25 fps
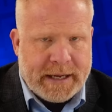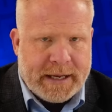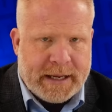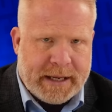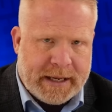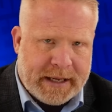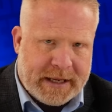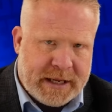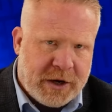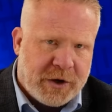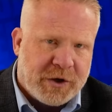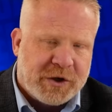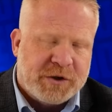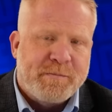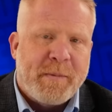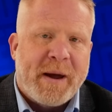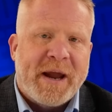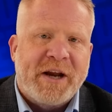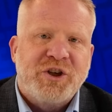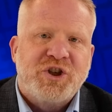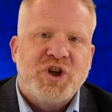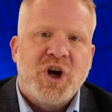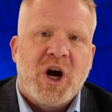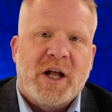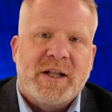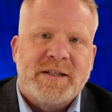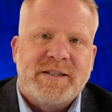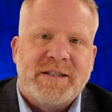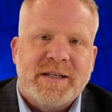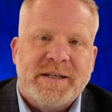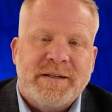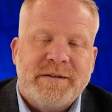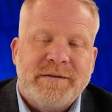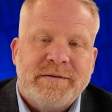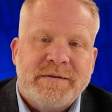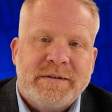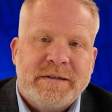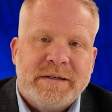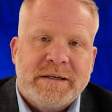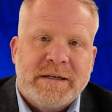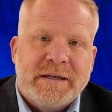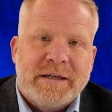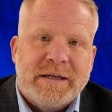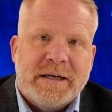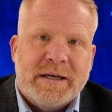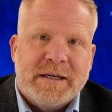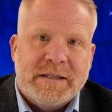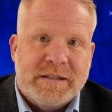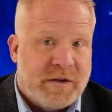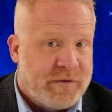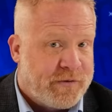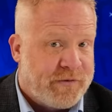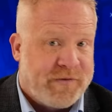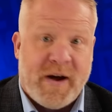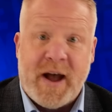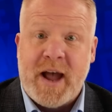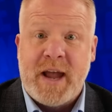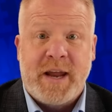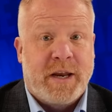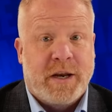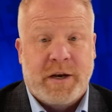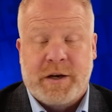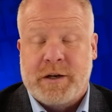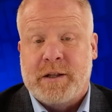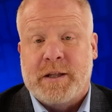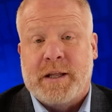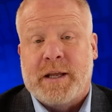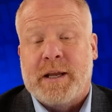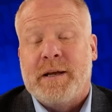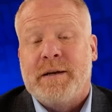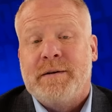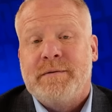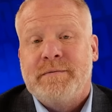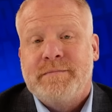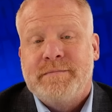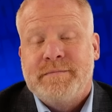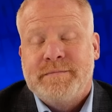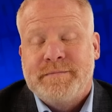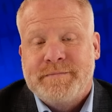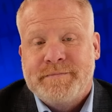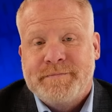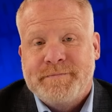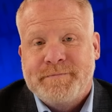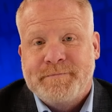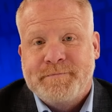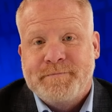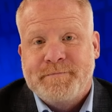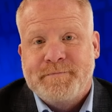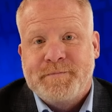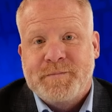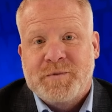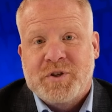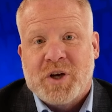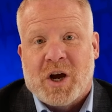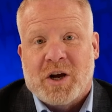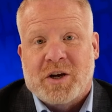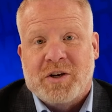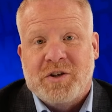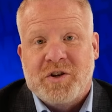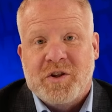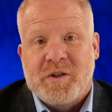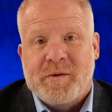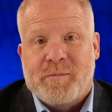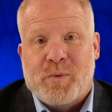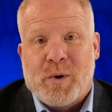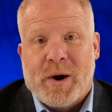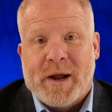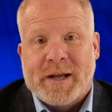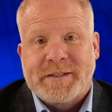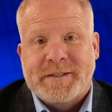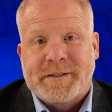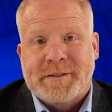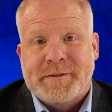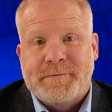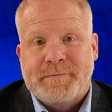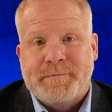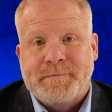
Here's Mike Johnson uh, defiantly talking to the press.